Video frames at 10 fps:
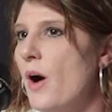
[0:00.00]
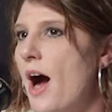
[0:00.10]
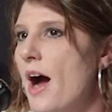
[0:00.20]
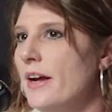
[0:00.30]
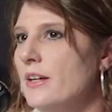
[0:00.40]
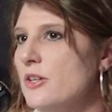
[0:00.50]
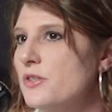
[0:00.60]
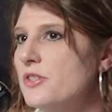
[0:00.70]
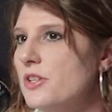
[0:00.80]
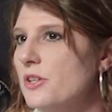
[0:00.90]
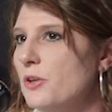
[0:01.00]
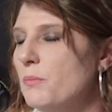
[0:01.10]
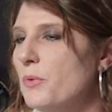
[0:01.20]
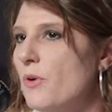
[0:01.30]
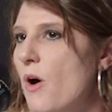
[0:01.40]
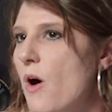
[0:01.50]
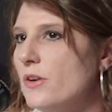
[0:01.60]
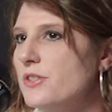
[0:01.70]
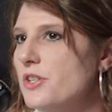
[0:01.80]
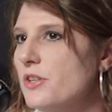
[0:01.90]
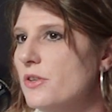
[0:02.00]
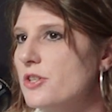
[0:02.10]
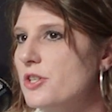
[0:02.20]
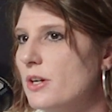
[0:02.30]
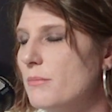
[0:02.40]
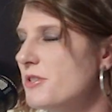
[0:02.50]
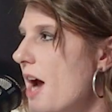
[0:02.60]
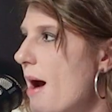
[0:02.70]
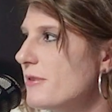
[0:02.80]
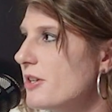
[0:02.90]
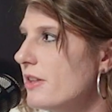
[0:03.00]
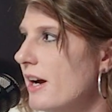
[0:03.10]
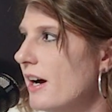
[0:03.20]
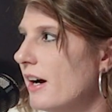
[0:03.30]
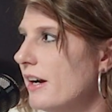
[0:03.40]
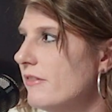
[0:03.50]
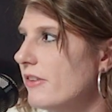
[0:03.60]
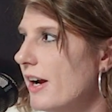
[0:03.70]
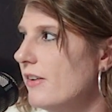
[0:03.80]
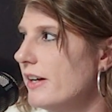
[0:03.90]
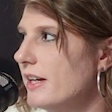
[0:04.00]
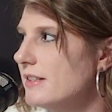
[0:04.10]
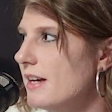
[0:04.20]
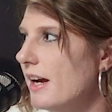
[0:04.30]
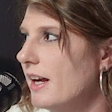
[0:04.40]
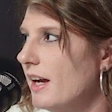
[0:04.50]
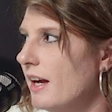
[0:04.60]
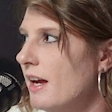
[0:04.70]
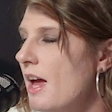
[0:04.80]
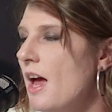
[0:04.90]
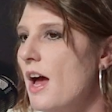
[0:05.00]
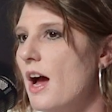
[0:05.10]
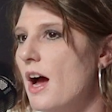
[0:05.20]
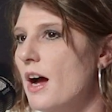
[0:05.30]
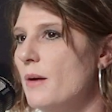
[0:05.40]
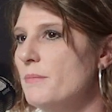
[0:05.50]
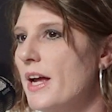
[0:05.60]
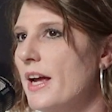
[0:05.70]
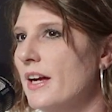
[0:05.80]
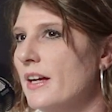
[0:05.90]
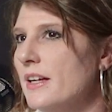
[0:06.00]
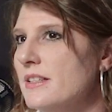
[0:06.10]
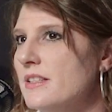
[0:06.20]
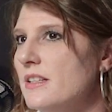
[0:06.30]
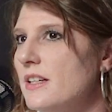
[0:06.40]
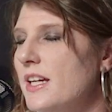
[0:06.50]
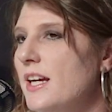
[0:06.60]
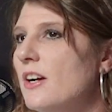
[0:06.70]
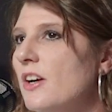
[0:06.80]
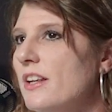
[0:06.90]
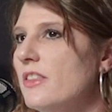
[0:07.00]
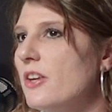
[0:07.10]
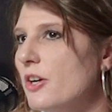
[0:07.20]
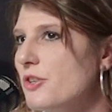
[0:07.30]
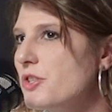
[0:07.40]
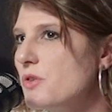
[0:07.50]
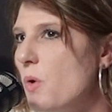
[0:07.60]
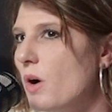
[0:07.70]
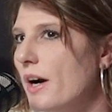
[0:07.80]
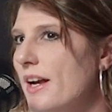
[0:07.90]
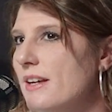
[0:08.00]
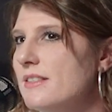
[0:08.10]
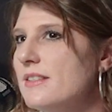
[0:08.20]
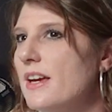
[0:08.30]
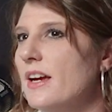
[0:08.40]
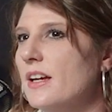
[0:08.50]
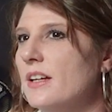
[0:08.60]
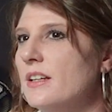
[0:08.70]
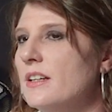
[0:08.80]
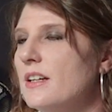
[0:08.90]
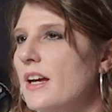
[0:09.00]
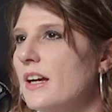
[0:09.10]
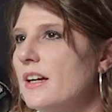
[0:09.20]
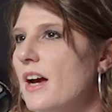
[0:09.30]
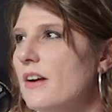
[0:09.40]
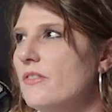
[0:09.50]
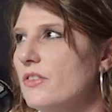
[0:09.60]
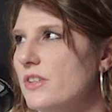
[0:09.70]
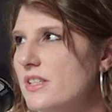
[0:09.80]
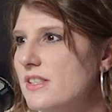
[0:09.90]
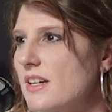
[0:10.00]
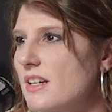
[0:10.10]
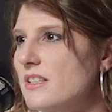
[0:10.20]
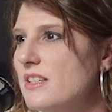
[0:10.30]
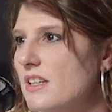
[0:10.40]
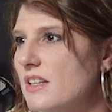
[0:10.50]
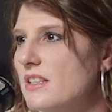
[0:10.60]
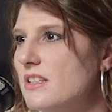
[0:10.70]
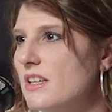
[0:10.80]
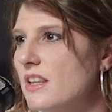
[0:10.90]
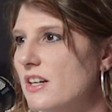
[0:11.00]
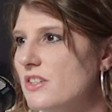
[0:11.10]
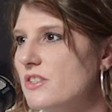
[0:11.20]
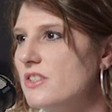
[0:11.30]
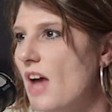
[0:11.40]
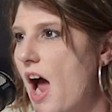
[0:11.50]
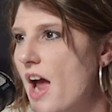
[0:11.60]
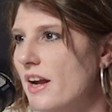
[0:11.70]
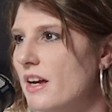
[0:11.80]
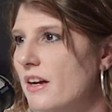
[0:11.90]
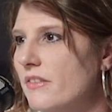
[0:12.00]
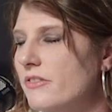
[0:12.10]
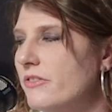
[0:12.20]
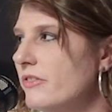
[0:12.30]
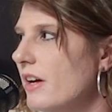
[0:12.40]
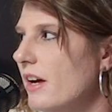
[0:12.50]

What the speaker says: I used to belong to the SHRM chapter there in Franklin, Kentucky. And hearing their stories and kind of listening to their side of